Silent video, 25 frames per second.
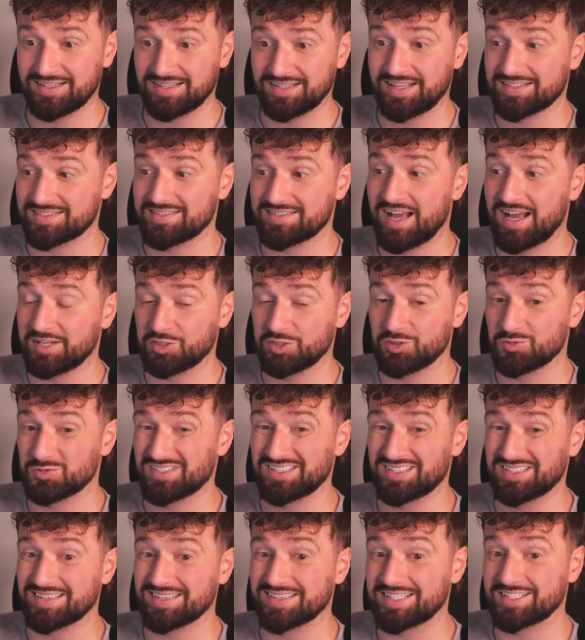It's not
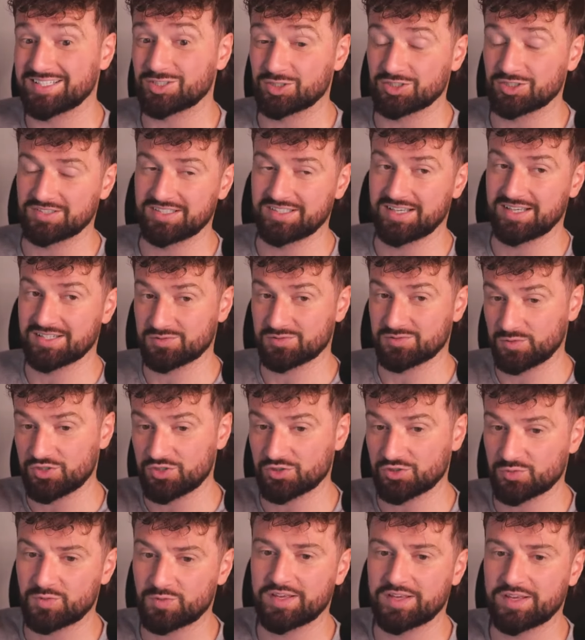used literally, as we
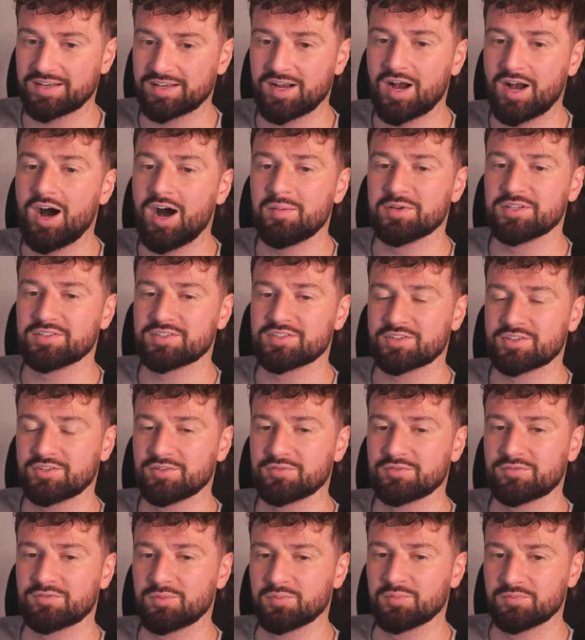just read the
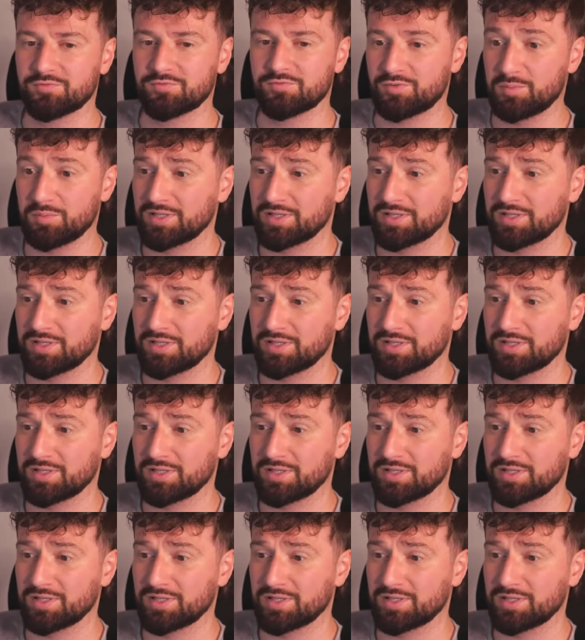commentary from